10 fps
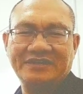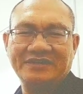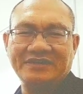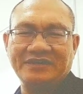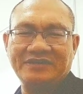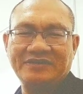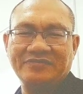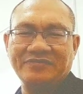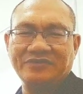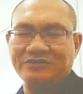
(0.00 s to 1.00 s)
okay,
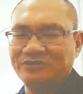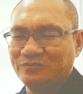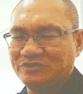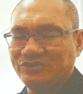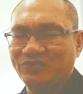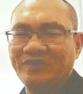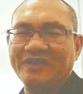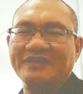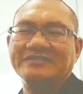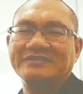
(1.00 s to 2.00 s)
because you want to
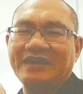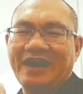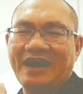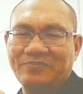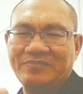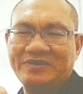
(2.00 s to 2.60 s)
create this hype.